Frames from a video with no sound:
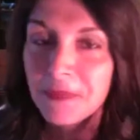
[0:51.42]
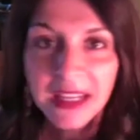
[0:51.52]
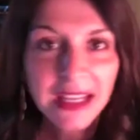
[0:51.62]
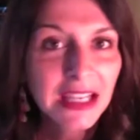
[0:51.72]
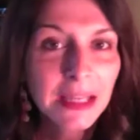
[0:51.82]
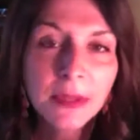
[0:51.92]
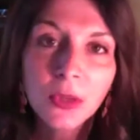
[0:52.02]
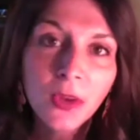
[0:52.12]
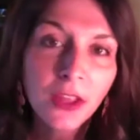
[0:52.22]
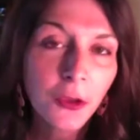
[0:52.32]
It can be
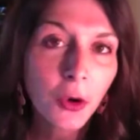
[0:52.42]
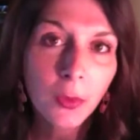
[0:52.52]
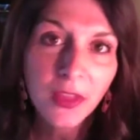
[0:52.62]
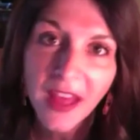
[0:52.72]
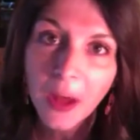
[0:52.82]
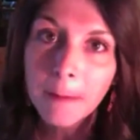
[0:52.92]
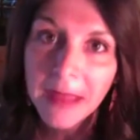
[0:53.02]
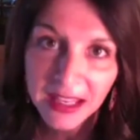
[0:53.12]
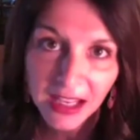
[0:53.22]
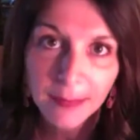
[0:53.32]
with or without
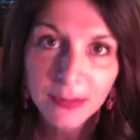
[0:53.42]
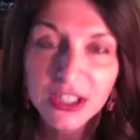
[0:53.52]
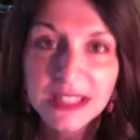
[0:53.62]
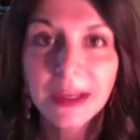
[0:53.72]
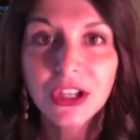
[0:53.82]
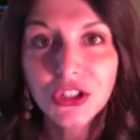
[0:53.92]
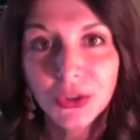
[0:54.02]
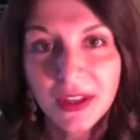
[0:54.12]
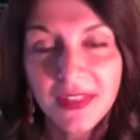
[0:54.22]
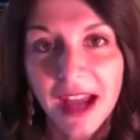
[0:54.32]
makeup. Just make
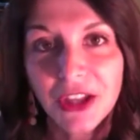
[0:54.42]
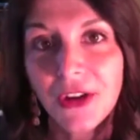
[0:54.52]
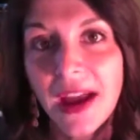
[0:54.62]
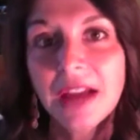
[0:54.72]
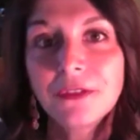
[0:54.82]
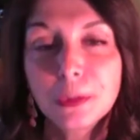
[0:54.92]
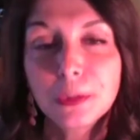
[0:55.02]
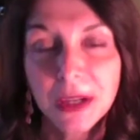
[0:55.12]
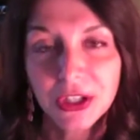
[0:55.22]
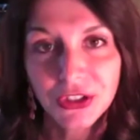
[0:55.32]
sure that your after
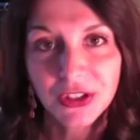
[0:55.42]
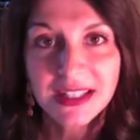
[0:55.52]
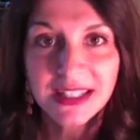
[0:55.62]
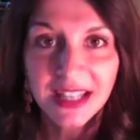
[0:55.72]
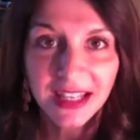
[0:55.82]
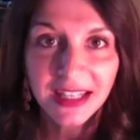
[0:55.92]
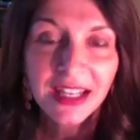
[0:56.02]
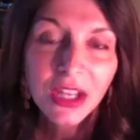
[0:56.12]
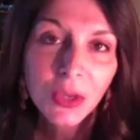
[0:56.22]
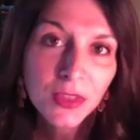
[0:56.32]
picture is done
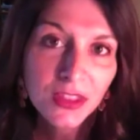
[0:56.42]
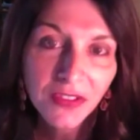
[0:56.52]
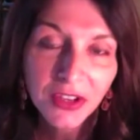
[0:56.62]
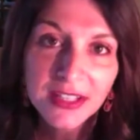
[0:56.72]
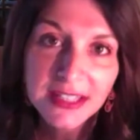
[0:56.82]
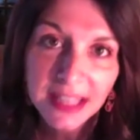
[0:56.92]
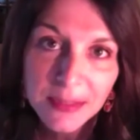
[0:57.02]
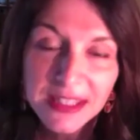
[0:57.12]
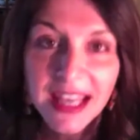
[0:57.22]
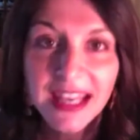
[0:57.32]
with the very same
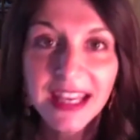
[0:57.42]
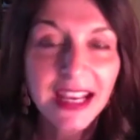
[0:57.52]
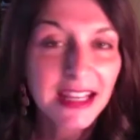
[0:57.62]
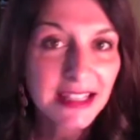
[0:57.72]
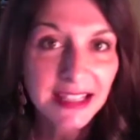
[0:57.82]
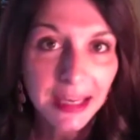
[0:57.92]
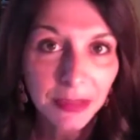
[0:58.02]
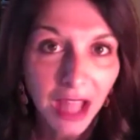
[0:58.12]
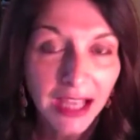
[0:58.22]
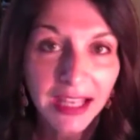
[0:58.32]
setting and the same
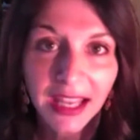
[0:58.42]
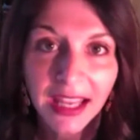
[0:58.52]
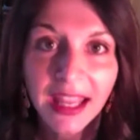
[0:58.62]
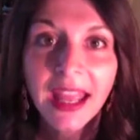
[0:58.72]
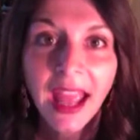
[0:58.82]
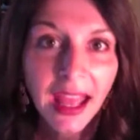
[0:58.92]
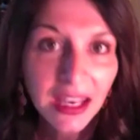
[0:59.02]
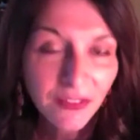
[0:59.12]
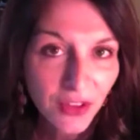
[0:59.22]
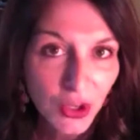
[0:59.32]
lighting. And
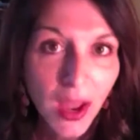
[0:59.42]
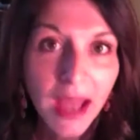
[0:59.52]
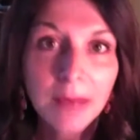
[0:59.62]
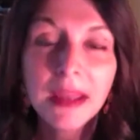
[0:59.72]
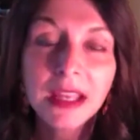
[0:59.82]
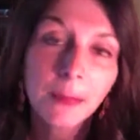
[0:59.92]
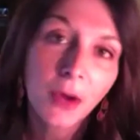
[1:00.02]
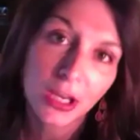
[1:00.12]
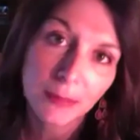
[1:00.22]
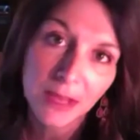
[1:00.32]
if you had makeup
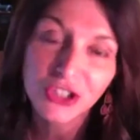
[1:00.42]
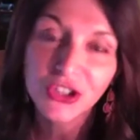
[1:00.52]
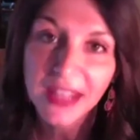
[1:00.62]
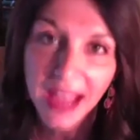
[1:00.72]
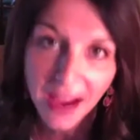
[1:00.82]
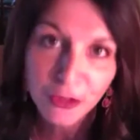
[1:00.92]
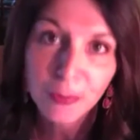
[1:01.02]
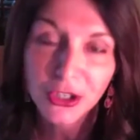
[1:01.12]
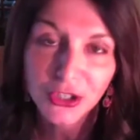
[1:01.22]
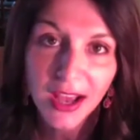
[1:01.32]
on, make sure the after
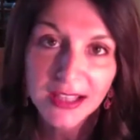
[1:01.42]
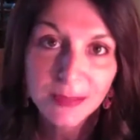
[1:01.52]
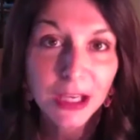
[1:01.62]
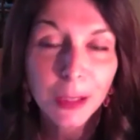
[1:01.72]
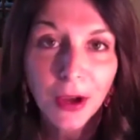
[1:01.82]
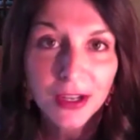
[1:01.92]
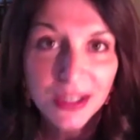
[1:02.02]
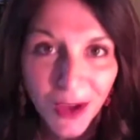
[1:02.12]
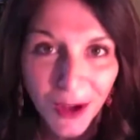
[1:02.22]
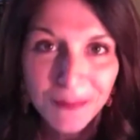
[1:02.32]
picture has makeup on as
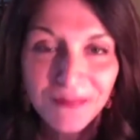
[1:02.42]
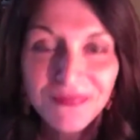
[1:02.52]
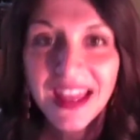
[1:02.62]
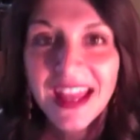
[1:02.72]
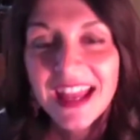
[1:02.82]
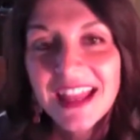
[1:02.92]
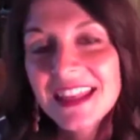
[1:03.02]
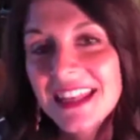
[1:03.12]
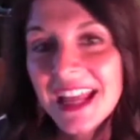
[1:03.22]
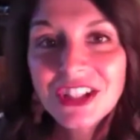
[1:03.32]
well. The
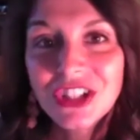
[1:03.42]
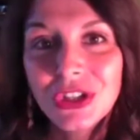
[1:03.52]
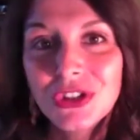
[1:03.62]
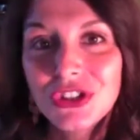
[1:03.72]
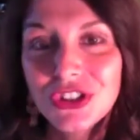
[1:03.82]
next thing you should